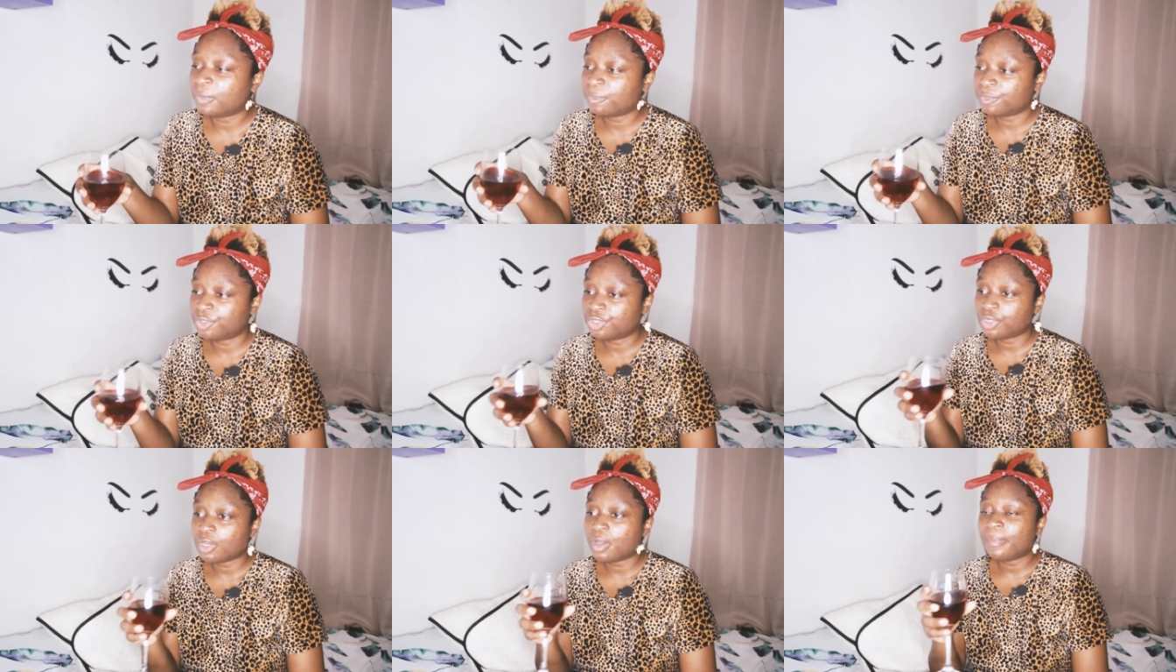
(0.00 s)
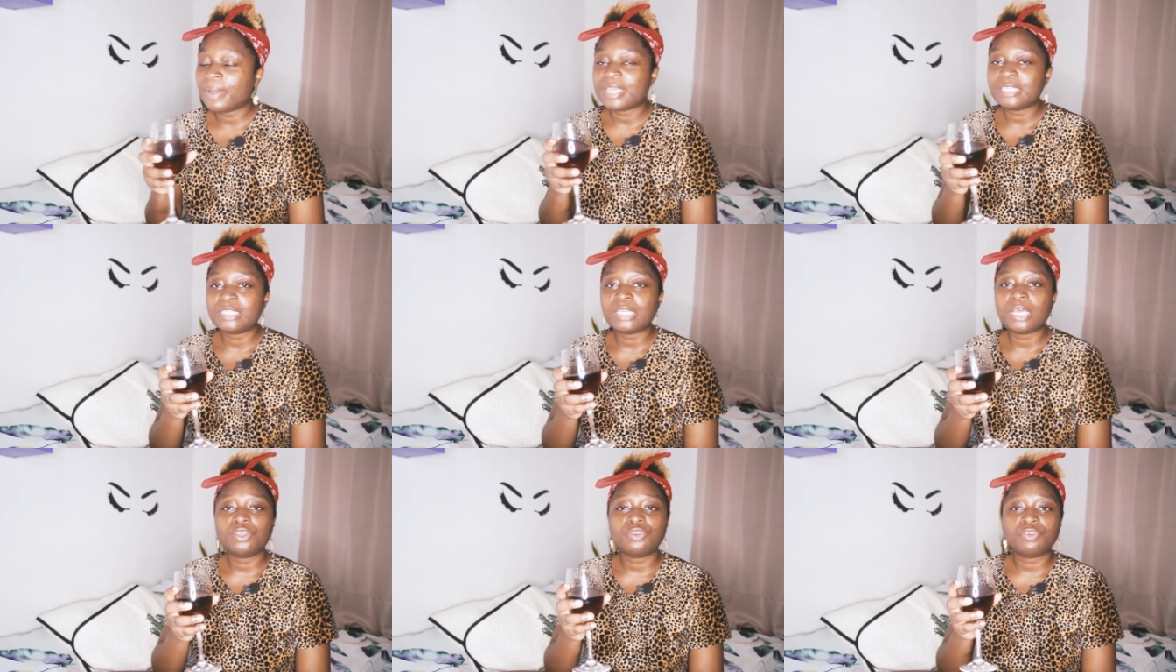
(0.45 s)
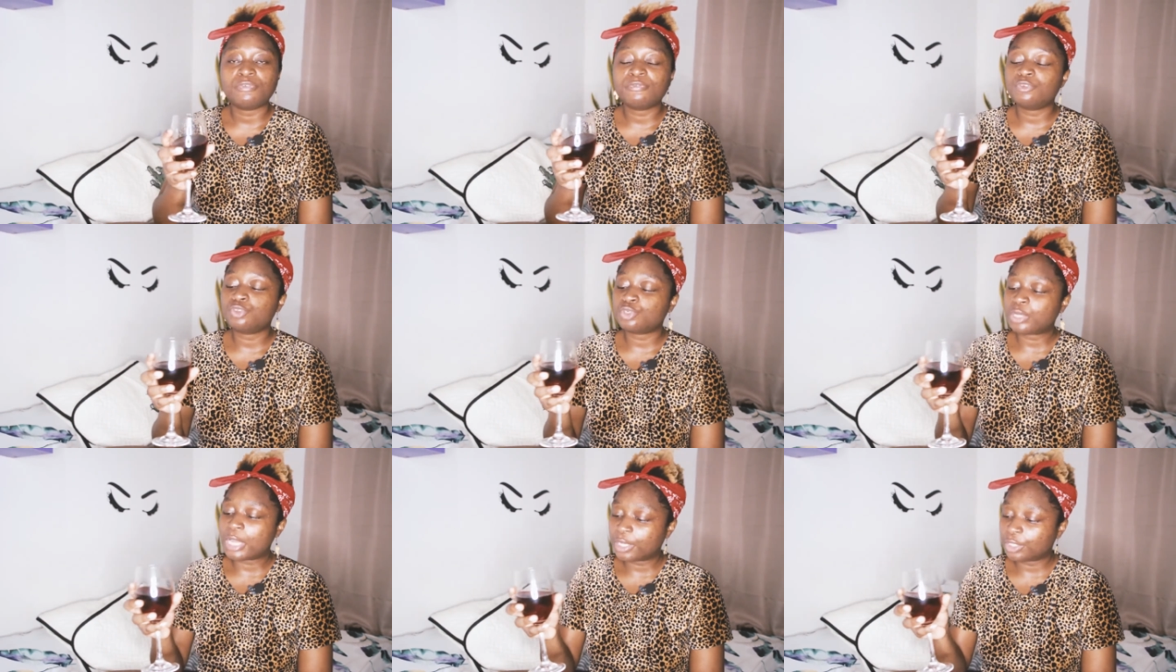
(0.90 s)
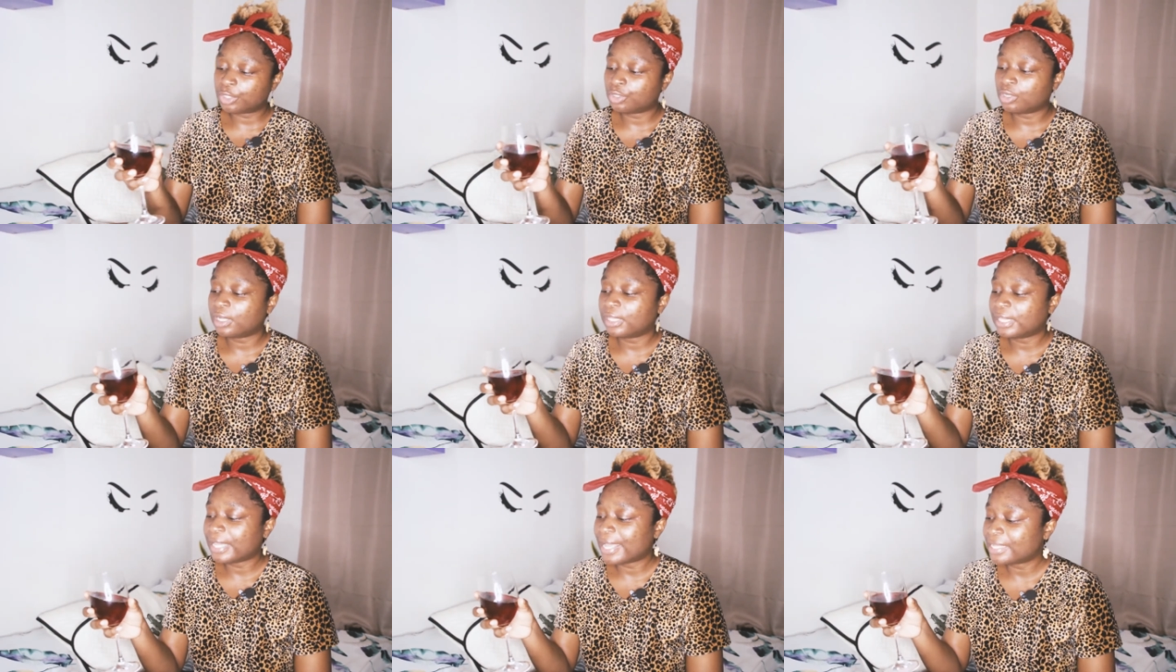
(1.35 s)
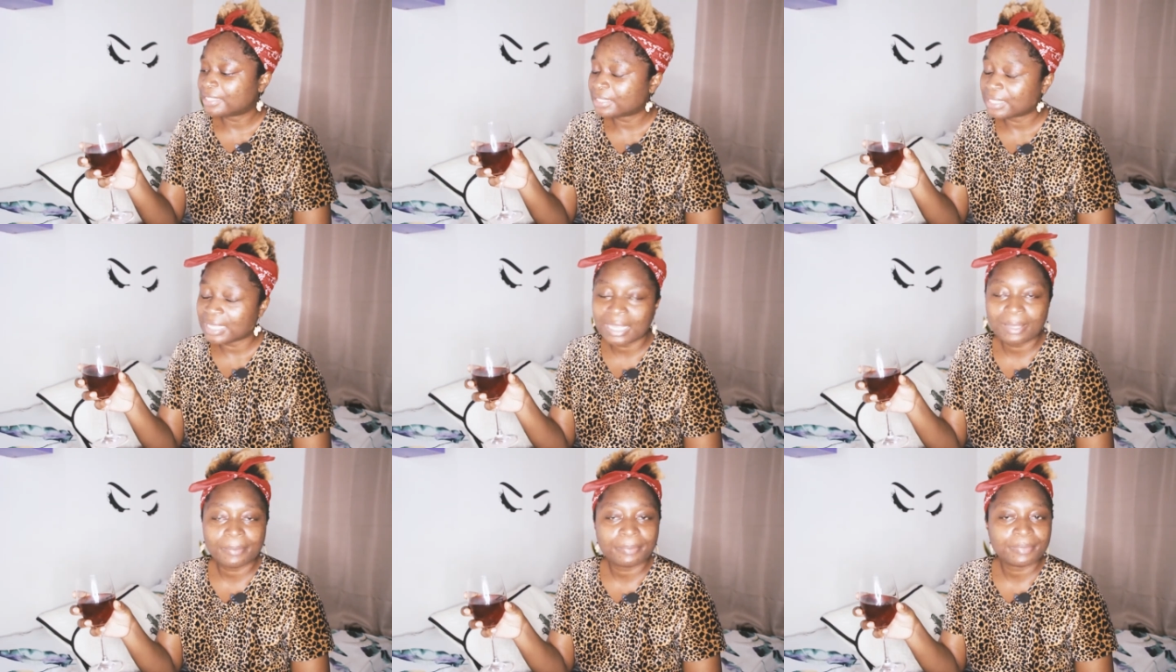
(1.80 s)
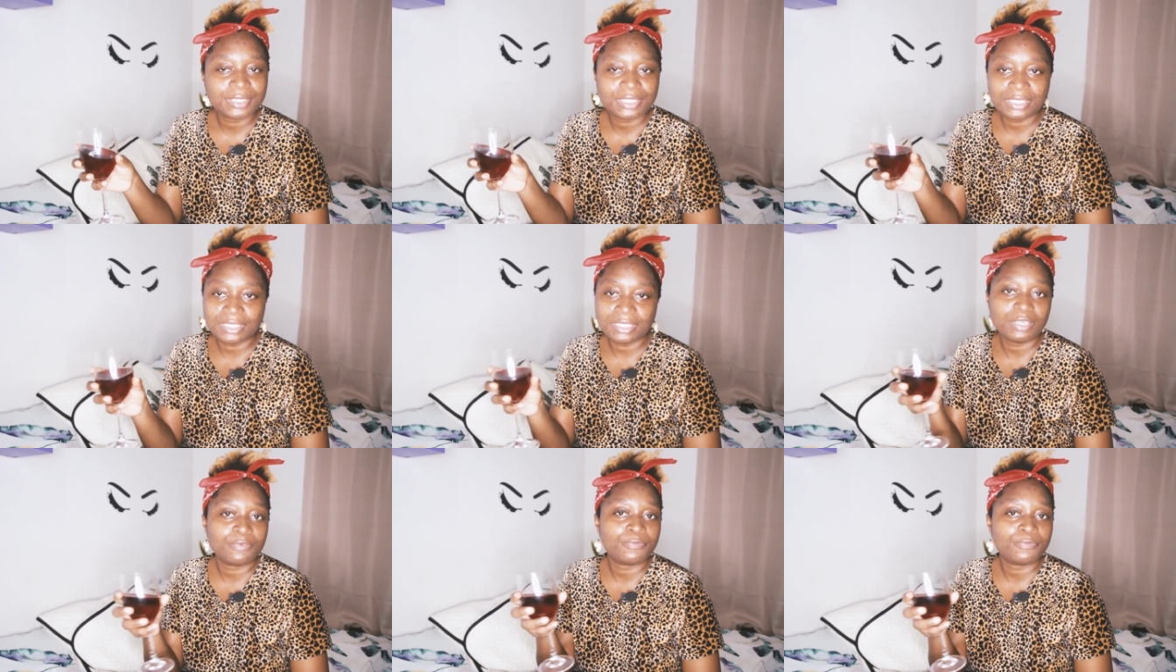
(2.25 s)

I'm sure by now you've drank your glass empty.